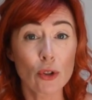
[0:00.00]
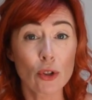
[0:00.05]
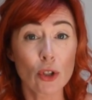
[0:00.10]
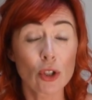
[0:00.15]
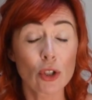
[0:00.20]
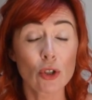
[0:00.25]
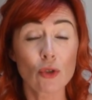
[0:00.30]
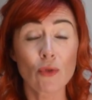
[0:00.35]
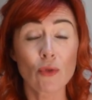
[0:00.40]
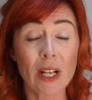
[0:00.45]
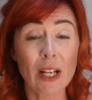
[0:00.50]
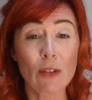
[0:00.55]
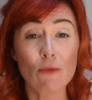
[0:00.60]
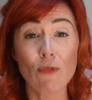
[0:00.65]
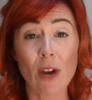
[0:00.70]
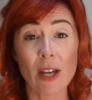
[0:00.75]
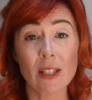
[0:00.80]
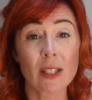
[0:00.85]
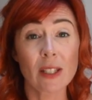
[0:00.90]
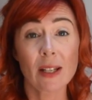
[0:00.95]
just has really
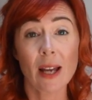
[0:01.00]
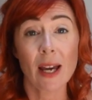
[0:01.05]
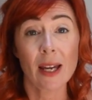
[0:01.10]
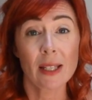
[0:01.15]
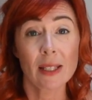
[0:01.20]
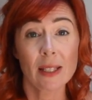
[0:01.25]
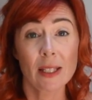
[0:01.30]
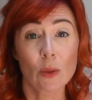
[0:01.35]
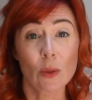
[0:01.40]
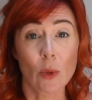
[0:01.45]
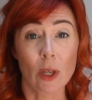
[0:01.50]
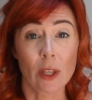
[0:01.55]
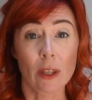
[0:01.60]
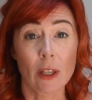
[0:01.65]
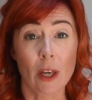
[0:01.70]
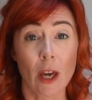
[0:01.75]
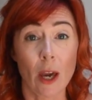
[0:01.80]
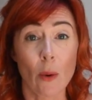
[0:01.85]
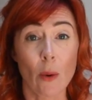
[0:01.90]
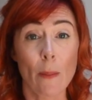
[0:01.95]
resonated with
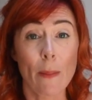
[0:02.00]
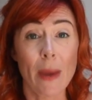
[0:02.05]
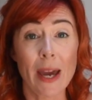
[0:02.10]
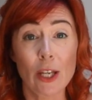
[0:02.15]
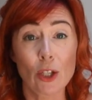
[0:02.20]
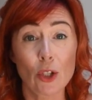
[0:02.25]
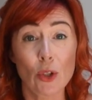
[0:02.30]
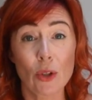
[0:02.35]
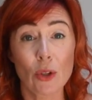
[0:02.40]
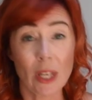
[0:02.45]
you and made you